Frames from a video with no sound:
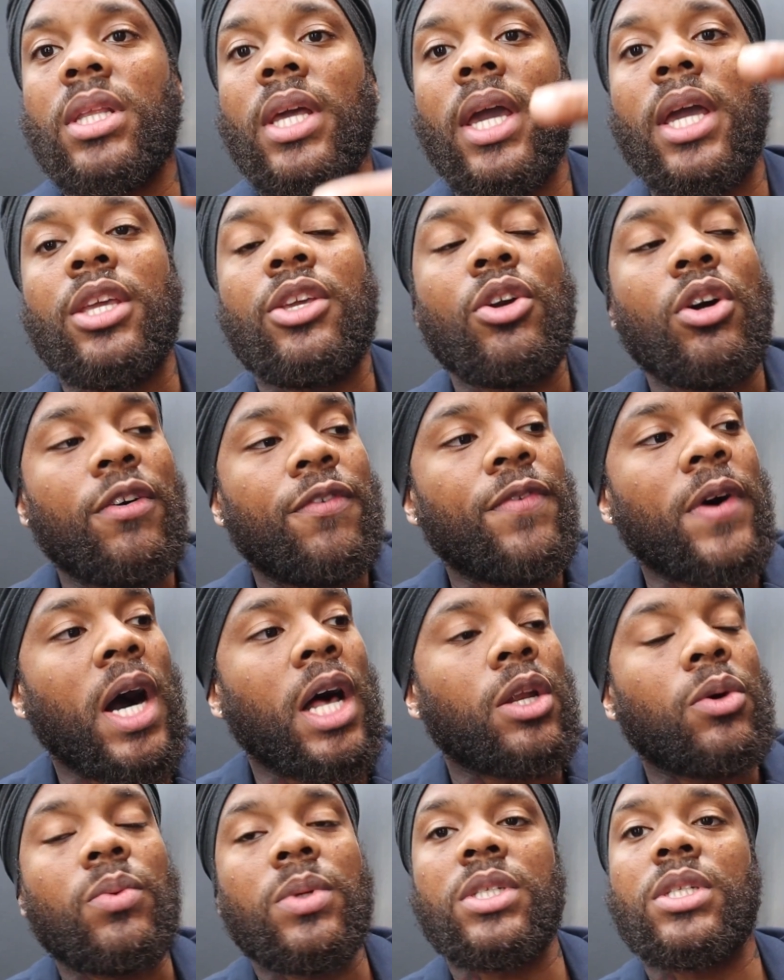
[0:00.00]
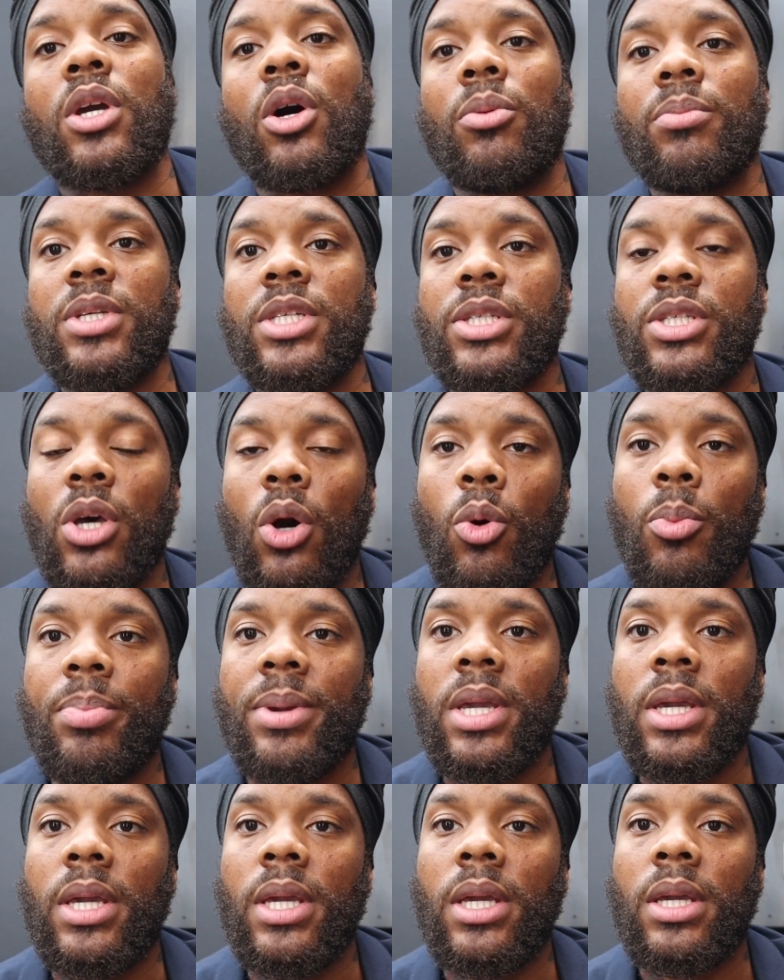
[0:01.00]
that your following is going to be so
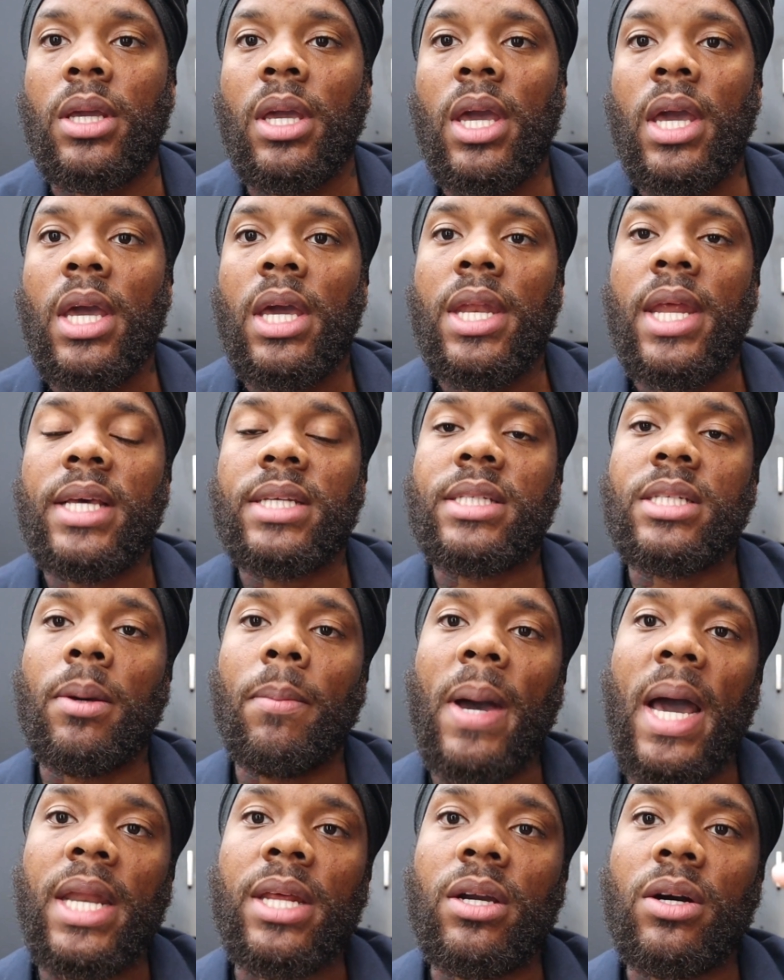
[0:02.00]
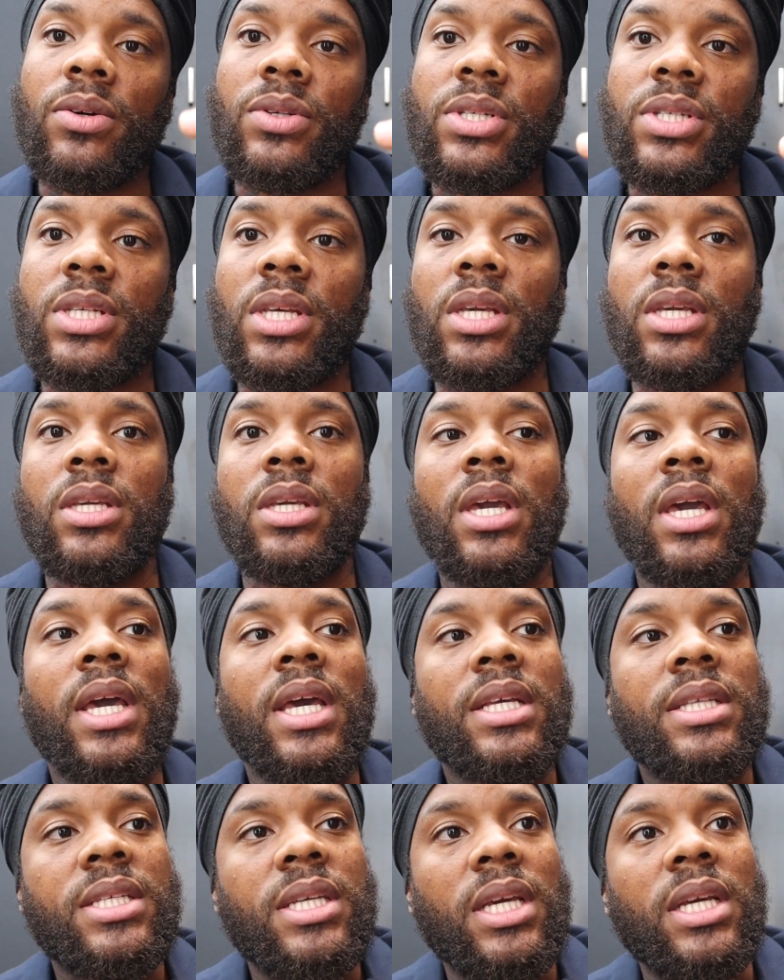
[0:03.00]
big that somebody going to see
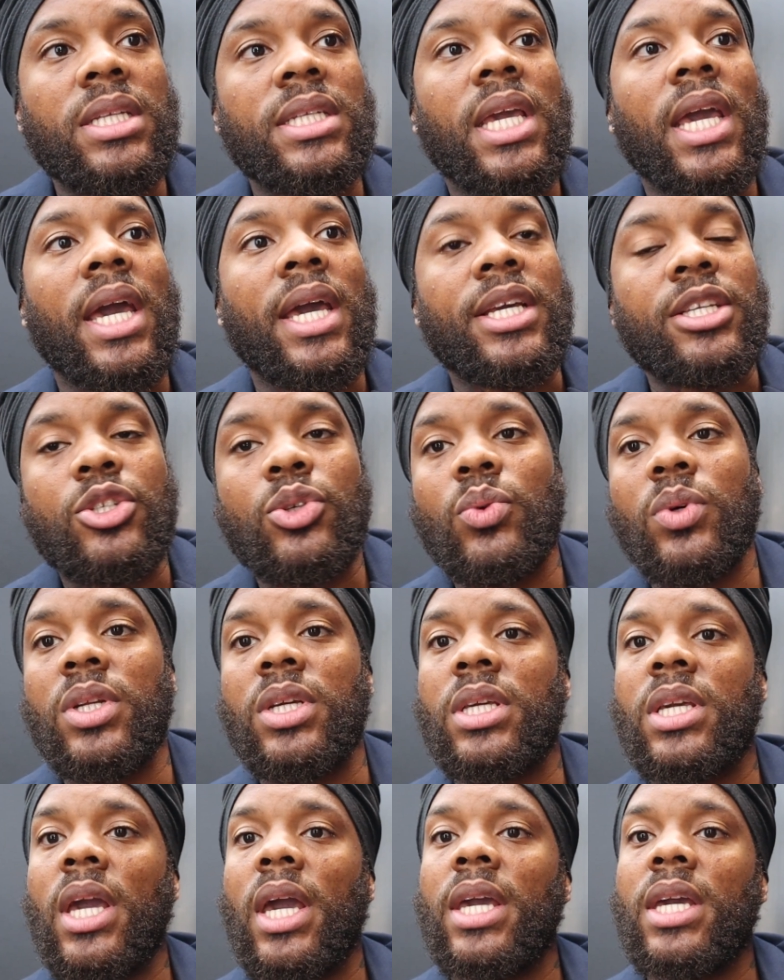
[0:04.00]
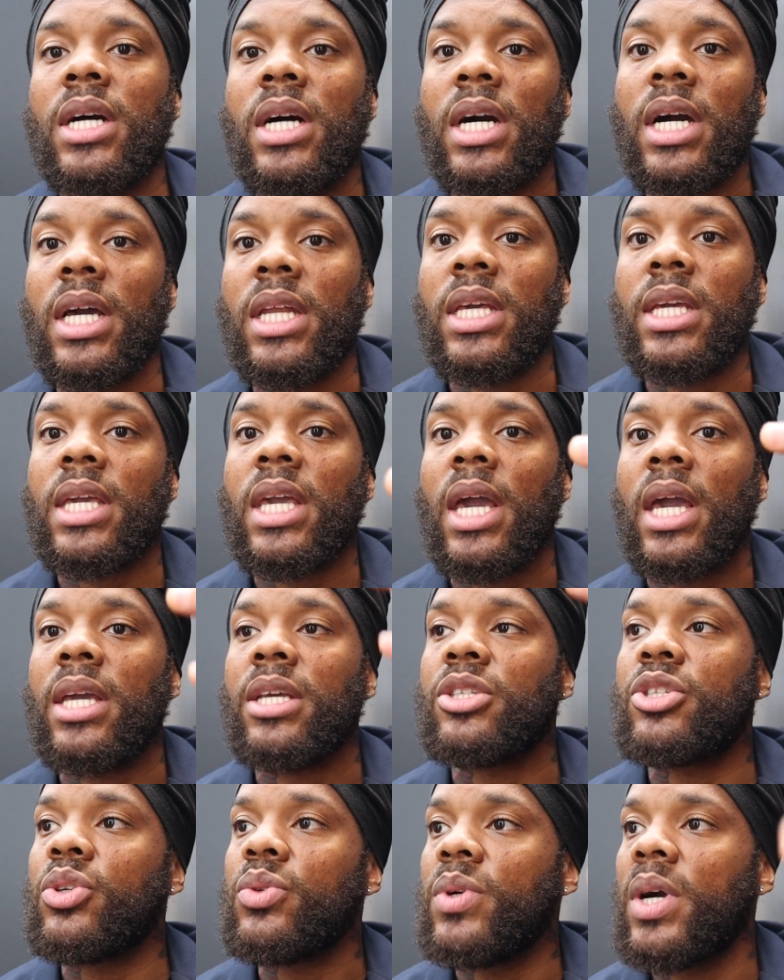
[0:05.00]
10K, 20K,
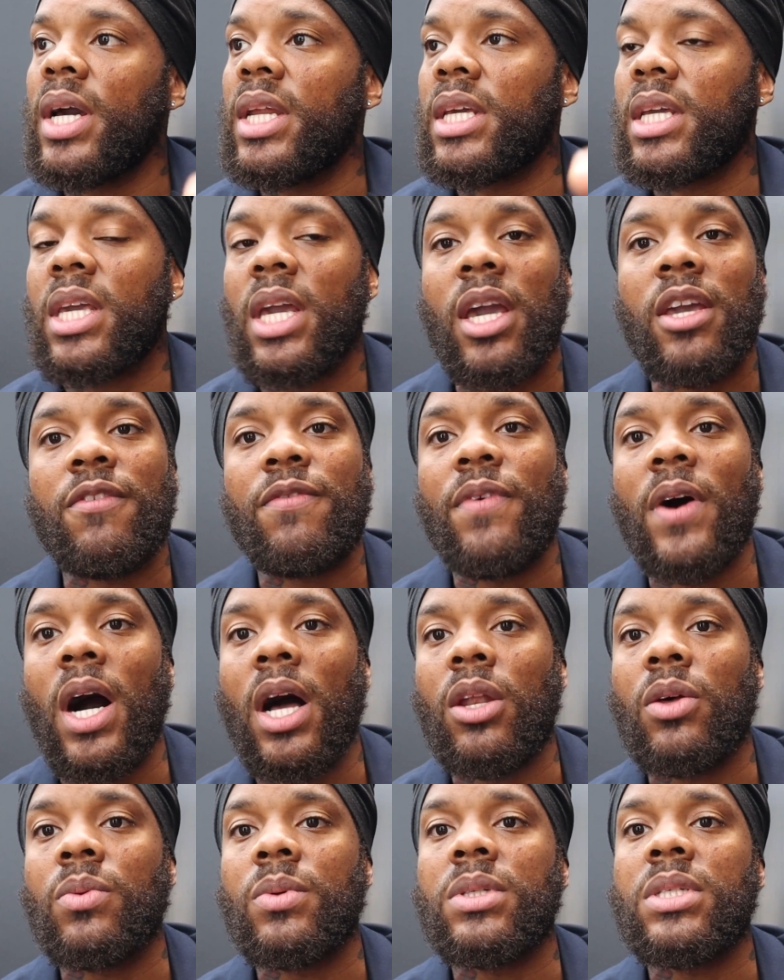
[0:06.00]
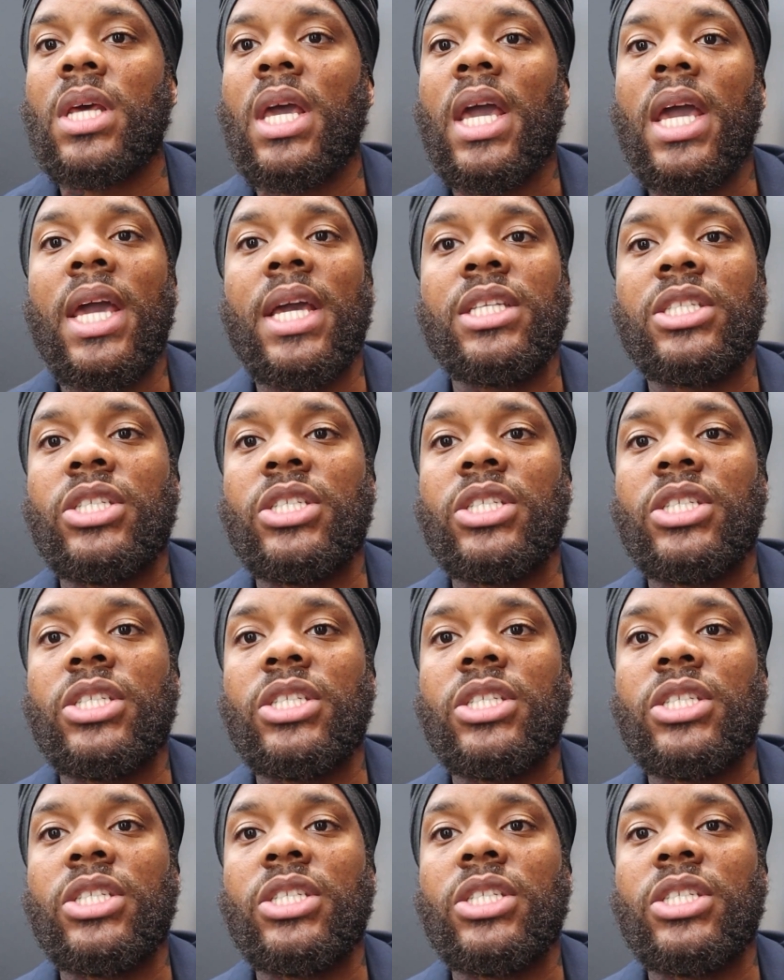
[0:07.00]
100K, 200K followers and